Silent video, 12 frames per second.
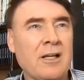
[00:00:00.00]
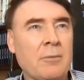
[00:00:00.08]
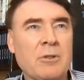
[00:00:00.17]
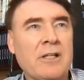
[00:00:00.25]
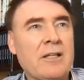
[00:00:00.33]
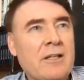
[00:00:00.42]

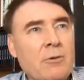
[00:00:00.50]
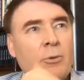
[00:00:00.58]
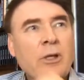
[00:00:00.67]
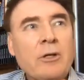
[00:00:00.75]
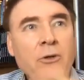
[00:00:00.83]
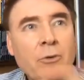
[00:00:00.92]
Well, we
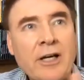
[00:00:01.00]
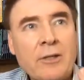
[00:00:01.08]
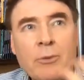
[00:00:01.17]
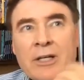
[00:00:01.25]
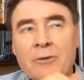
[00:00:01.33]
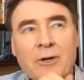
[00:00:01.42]

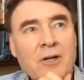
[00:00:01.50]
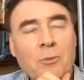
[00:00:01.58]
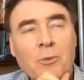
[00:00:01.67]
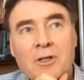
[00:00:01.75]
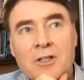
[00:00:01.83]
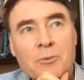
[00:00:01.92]
can create a
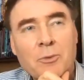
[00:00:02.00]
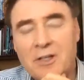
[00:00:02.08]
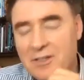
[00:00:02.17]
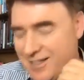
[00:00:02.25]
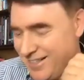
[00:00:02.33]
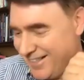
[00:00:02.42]
world where
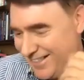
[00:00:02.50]
it's